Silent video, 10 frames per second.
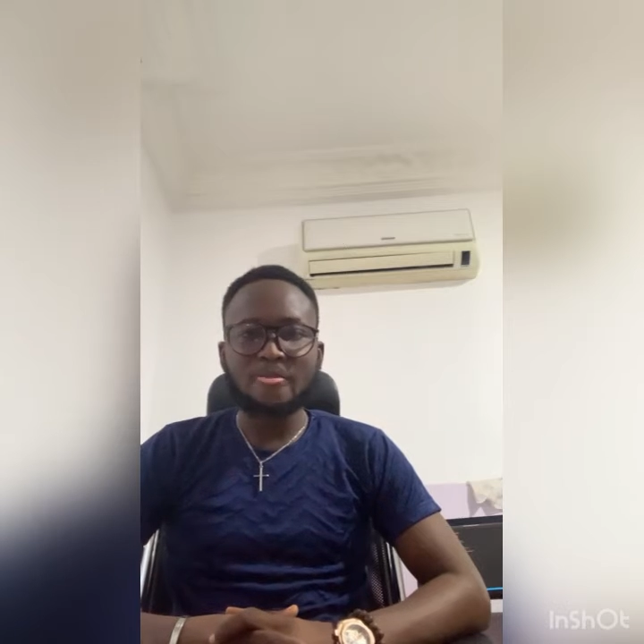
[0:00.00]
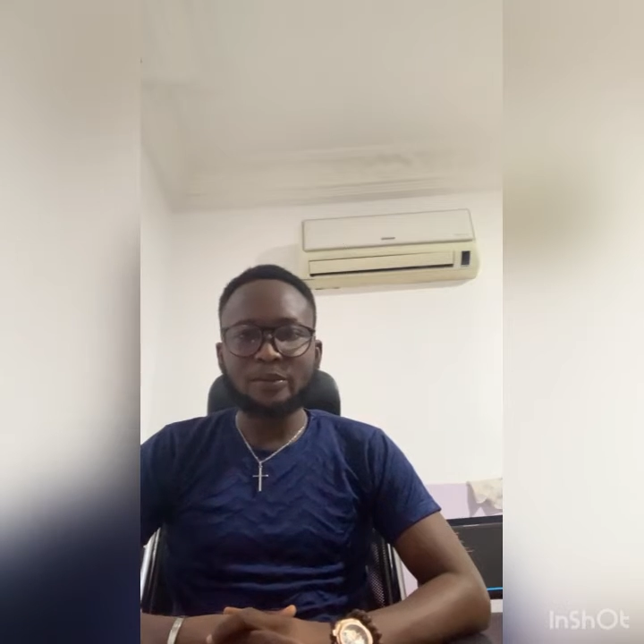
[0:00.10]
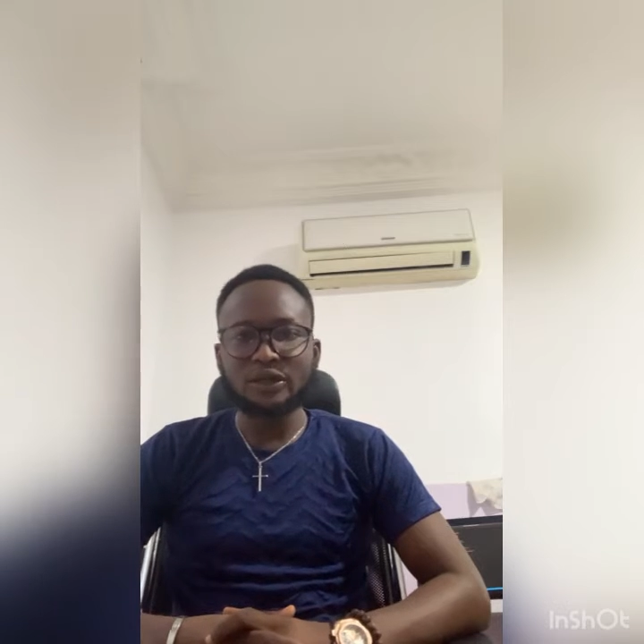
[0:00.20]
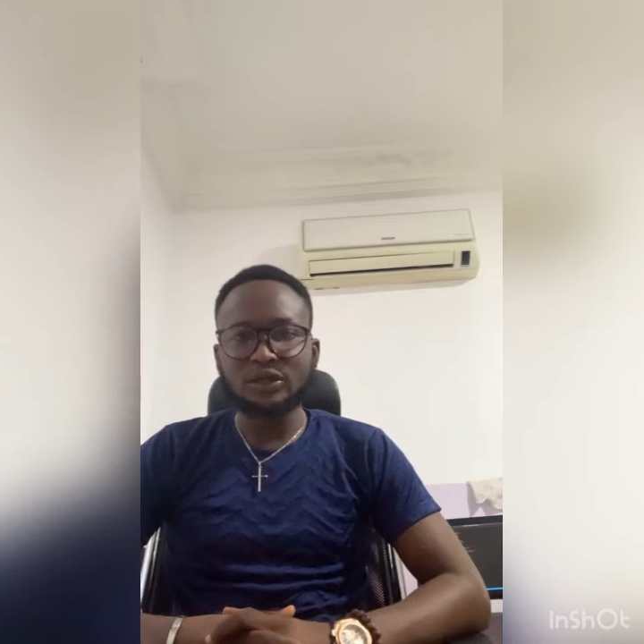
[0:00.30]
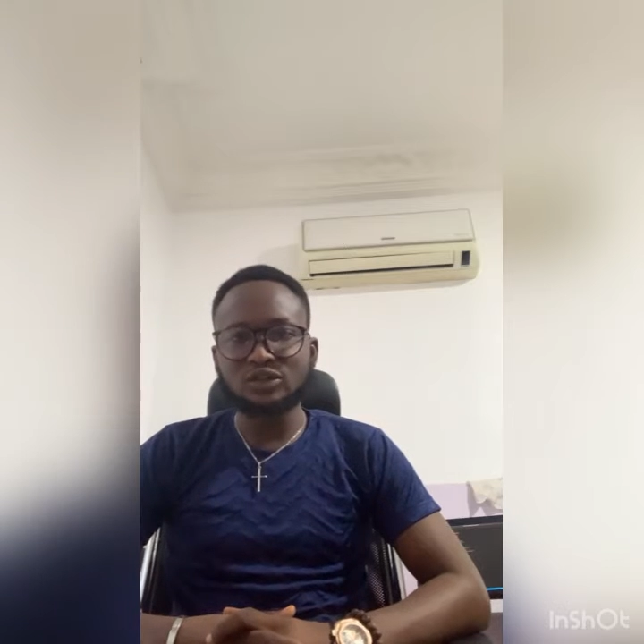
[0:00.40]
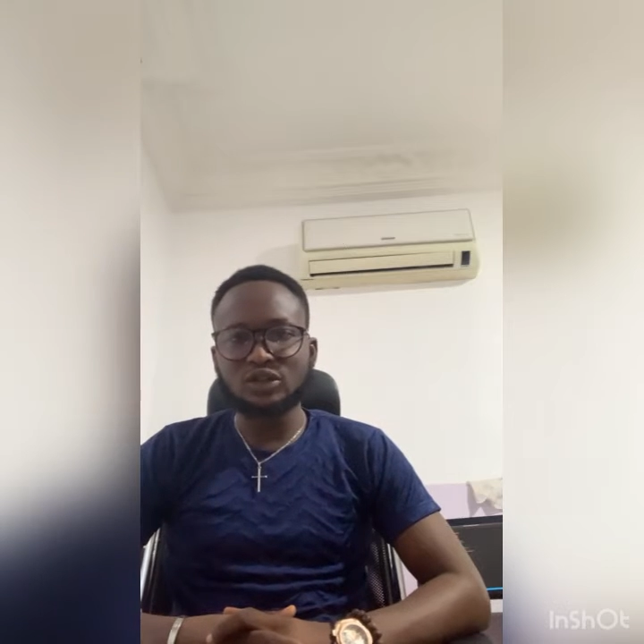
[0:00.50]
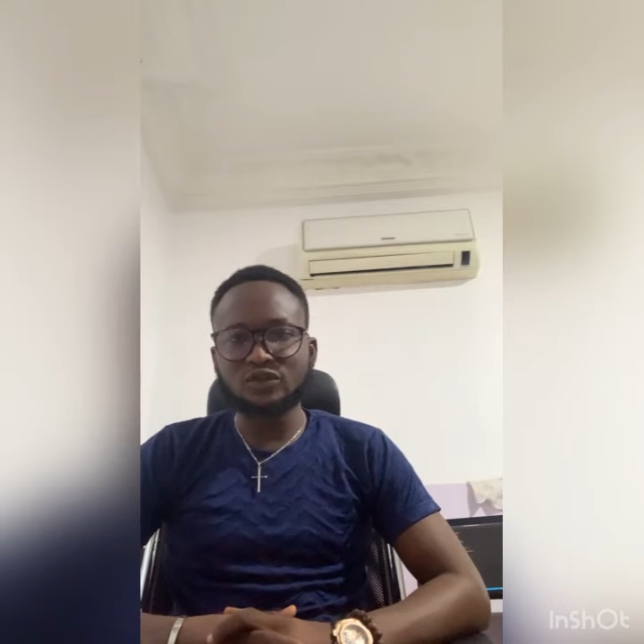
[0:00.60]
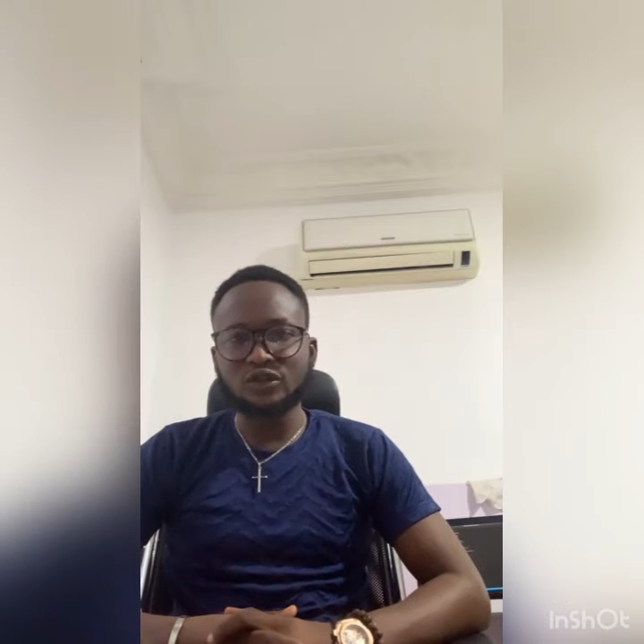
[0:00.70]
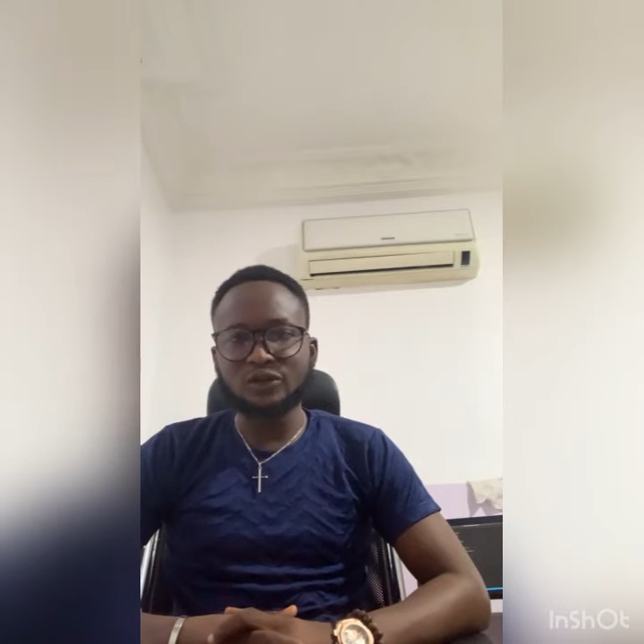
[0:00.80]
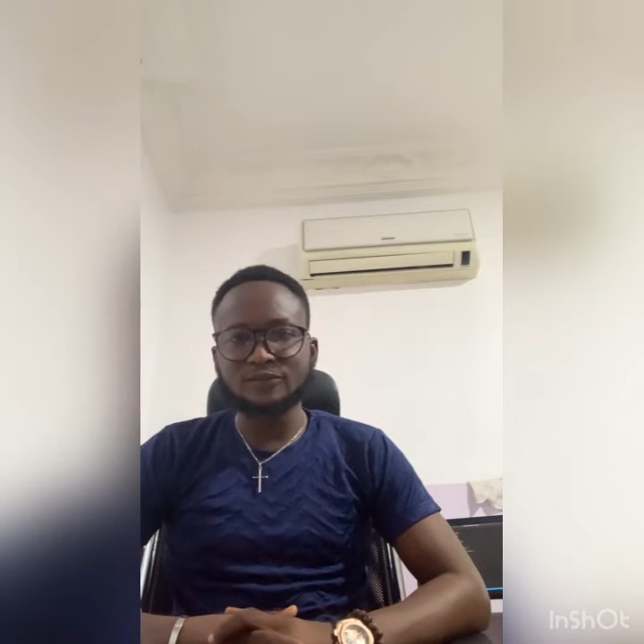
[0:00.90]
because of
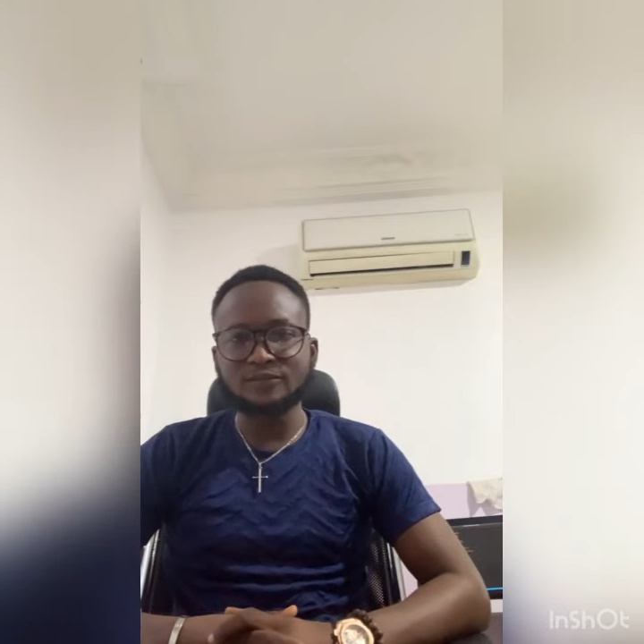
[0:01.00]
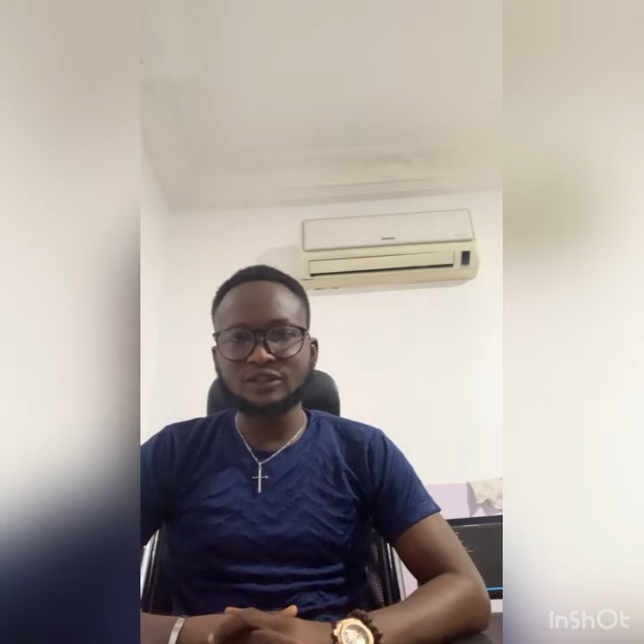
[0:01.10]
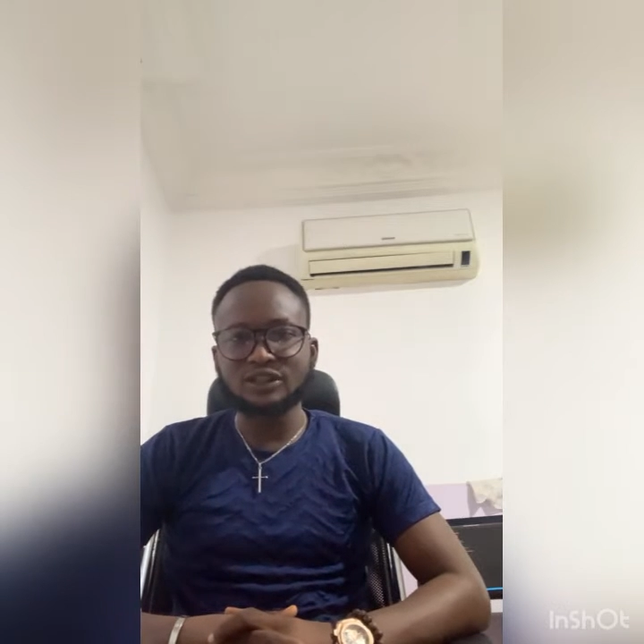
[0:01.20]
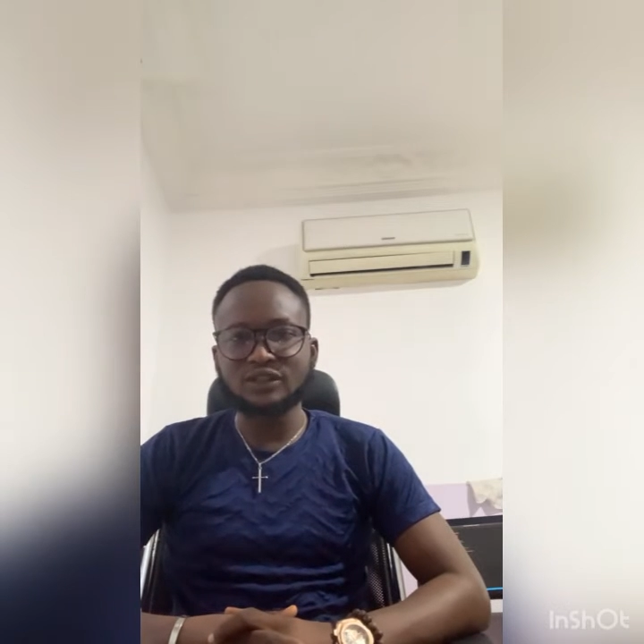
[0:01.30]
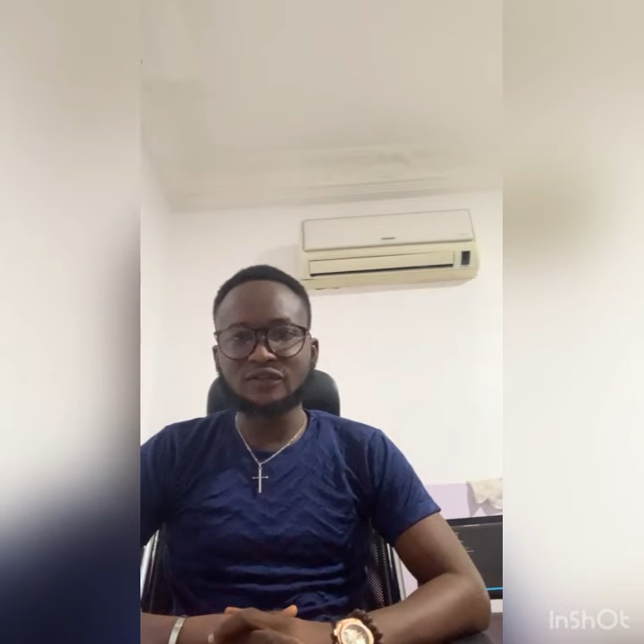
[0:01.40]
its